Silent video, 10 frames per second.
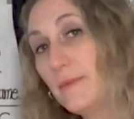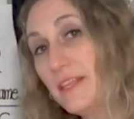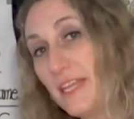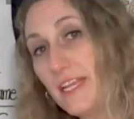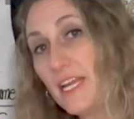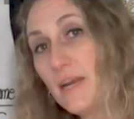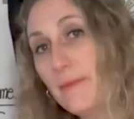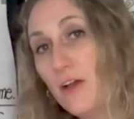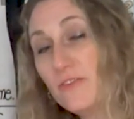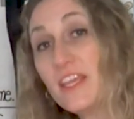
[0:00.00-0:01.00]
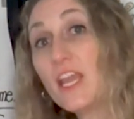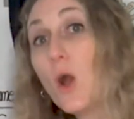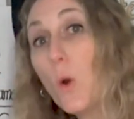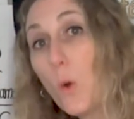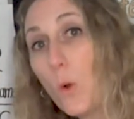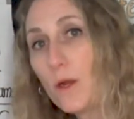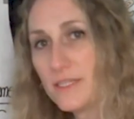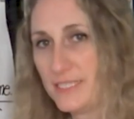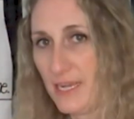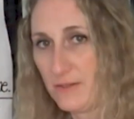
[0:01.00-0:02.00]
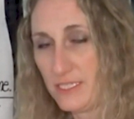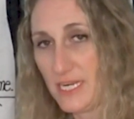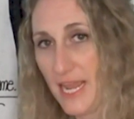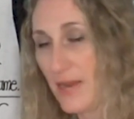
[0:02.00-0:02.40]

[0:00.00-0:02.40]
thinking about the or sound today,